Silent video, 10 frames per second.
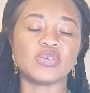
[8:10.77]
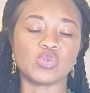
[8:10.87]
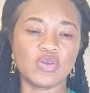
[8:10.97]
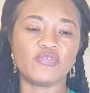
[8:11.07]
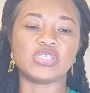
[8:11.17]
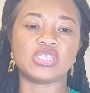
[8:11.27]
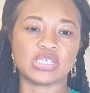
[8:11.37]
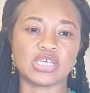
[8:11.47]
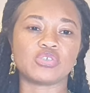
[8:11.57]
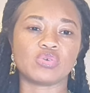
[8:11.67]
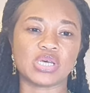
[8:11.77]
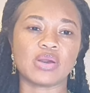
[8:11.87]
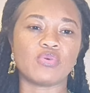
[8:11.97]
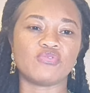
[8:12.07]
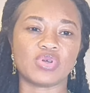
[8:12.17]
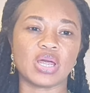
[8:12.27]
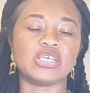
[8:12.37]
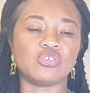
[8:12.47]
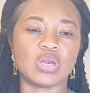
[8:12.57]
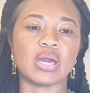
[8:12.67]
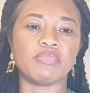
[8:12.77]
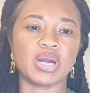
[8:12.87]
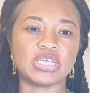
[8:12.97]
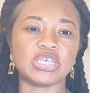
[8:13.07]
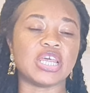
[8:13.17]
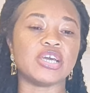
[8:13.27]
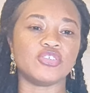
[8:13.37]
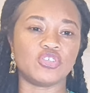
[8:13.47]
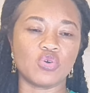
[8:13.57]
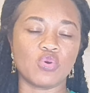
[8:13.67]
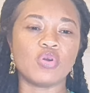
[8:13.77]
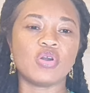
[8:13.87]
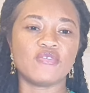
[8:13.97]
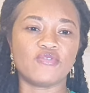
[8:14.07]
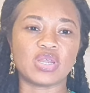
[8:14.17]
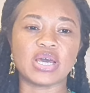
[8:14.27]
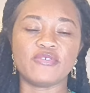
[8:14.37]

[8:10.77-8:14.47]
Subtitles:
So if it's just a shorter contract, at least you can manage and endure for that.